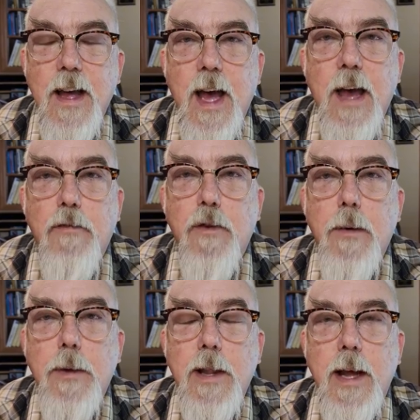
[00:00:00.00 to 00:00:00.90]
A
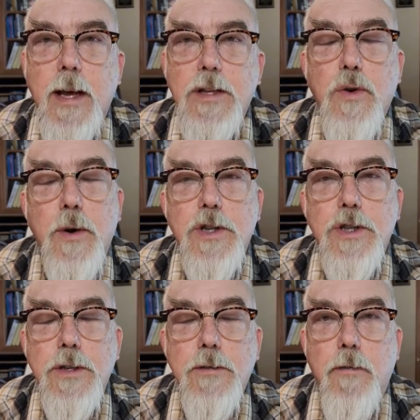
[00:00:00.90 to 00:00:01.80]
frequently asked
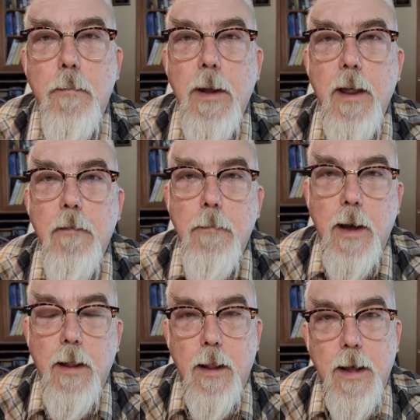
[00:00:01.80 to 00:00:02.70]
question from many of my
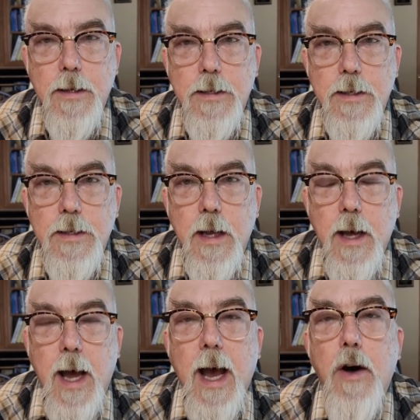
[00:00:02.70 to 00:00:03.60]
clients is,
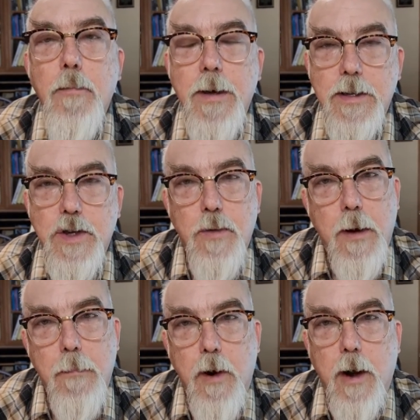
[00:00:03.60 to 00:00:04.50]
how best do
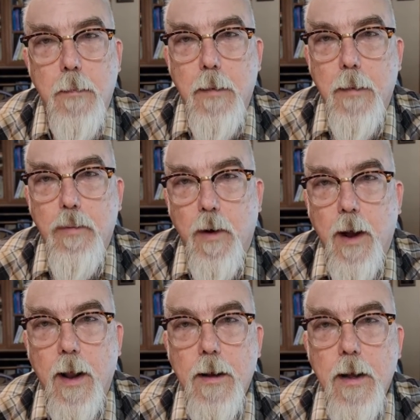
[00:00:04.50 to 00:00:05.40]
I market my
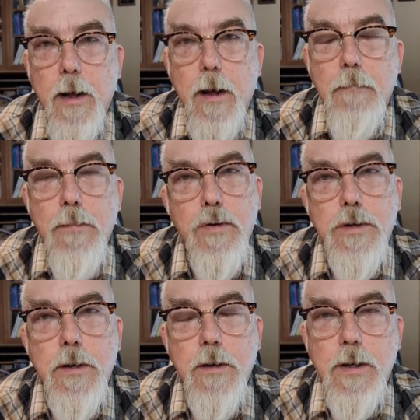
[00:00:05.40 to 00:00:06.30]
product?
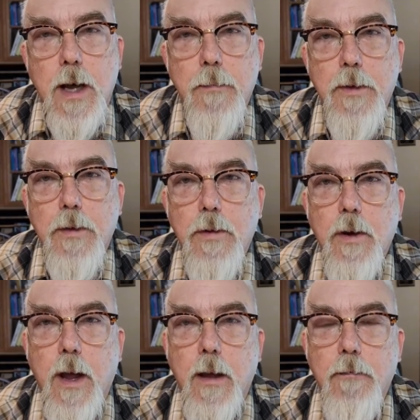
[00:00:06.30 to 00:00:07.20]
Most of the time what they're
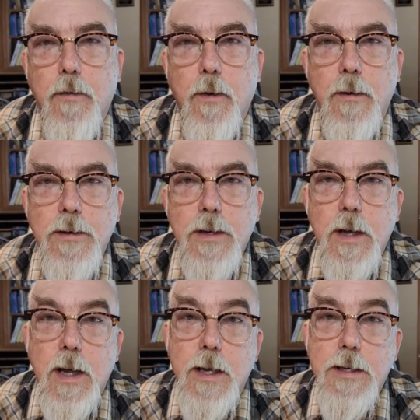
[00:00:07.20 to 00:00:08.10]
looking for
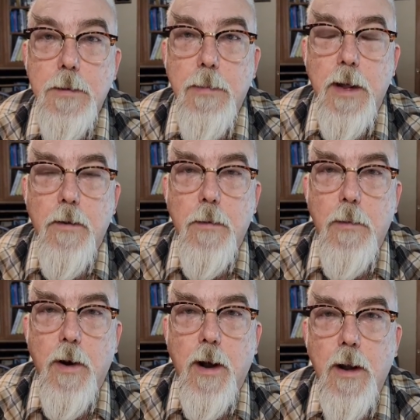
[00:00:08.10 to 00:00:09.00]
is it better to
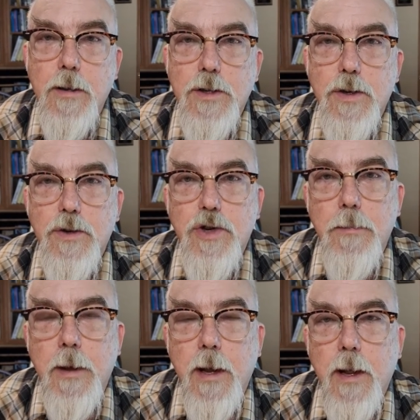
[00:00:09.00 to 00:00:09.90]
market on social
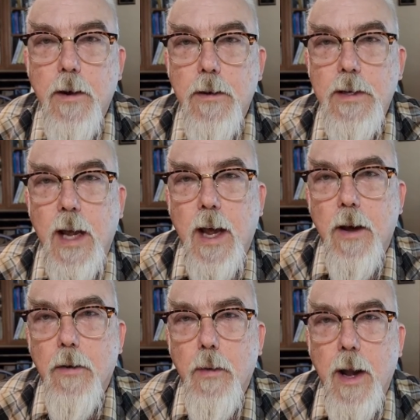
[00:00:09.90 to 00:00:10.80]
media or take
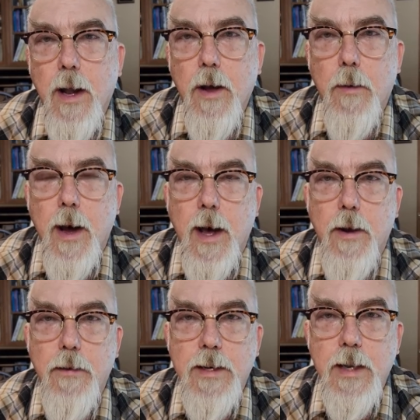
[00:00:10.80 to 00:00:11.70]
out a radio ad
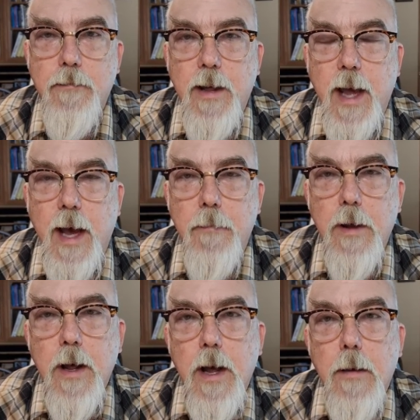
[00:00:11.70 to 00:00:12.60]
or a TV ad?
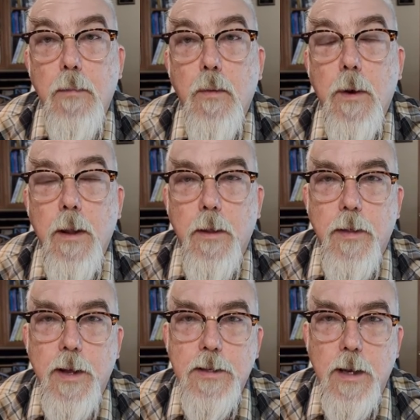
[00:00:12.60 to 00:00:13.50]
But one of the
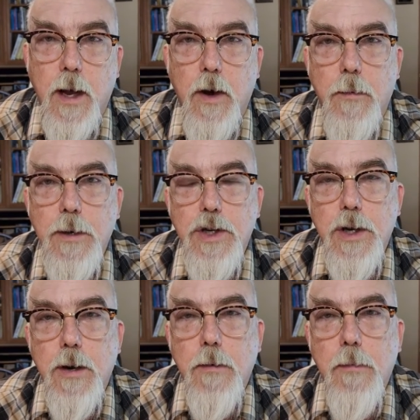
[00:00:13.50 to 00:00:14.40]
things that I always
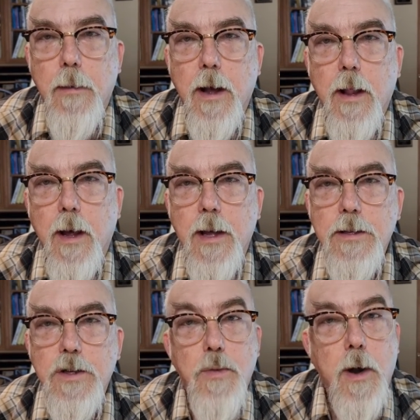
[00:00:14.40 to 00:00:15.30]
share with my
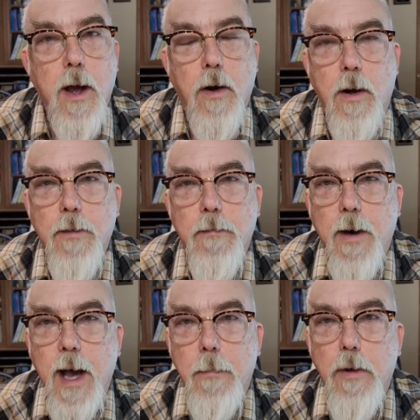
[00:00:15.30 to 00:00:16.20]
clients is what I call the
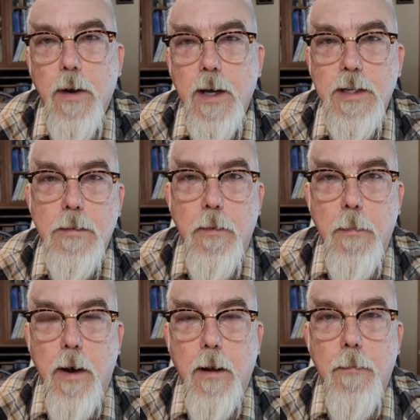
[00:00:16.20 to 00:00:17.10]
viable customer
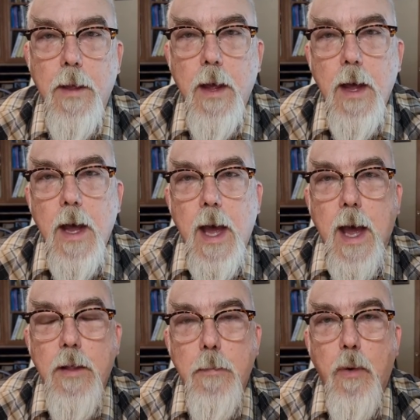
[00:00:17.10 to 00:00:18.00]
model.
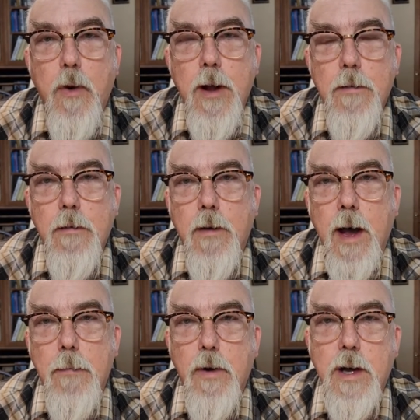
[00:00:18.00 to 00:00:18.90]
And the point of the
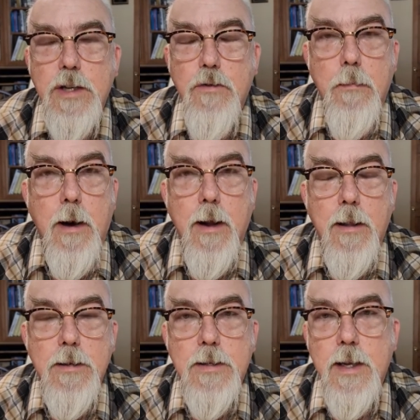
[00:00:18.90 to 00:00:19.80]
viable customer
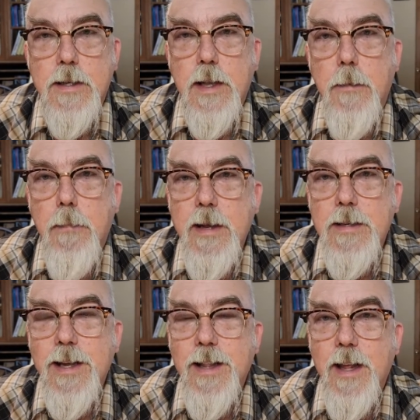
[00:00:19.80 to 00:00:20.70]
model says that
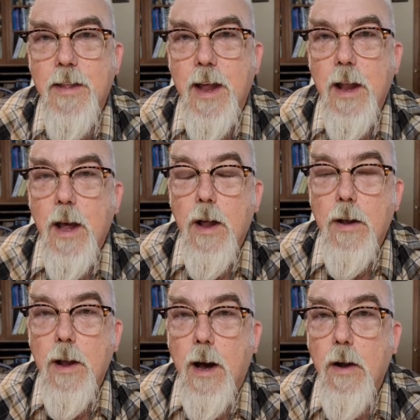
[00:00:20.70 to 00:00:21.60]
basically that
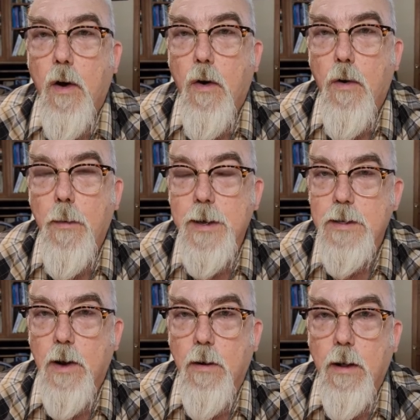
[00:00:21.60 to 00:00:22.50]
not
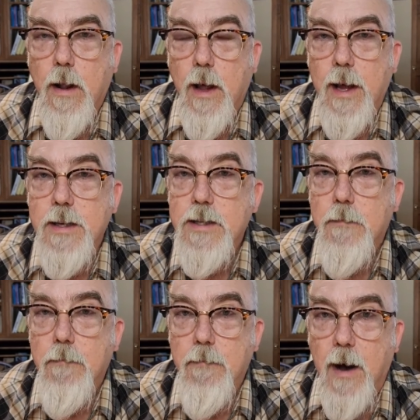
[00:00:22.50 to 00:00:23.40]
always are clients
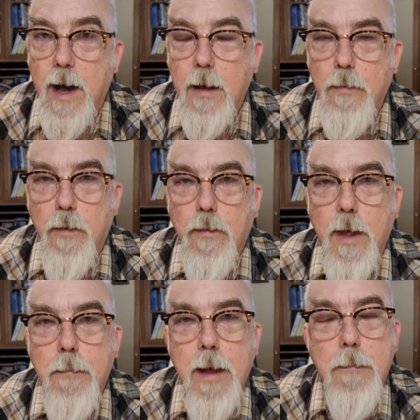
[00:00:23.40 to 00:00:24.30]
viable.
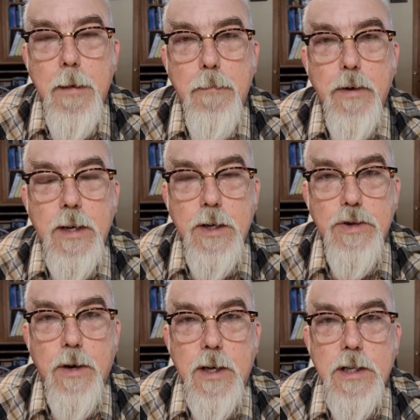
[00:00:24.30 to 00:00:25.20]
They may be
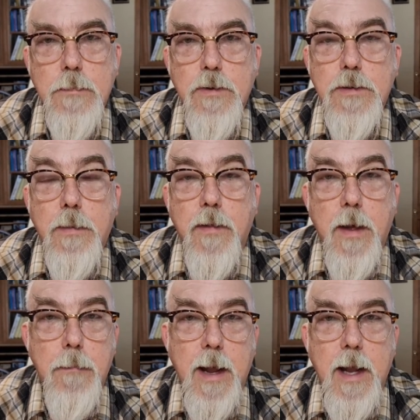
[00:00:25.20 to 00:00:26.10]
potential customers, but
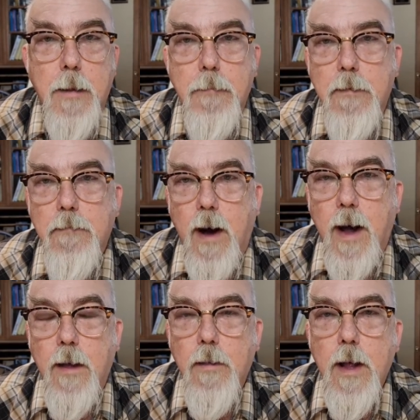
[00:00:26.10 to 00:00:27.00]
they may not be
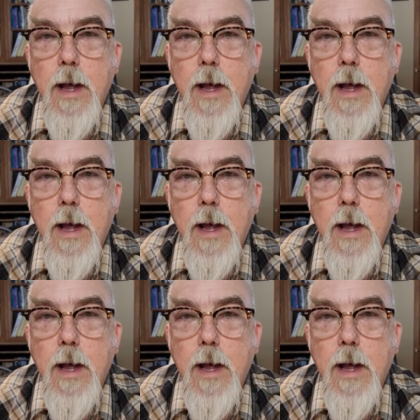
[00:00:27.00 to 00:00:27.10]
viable.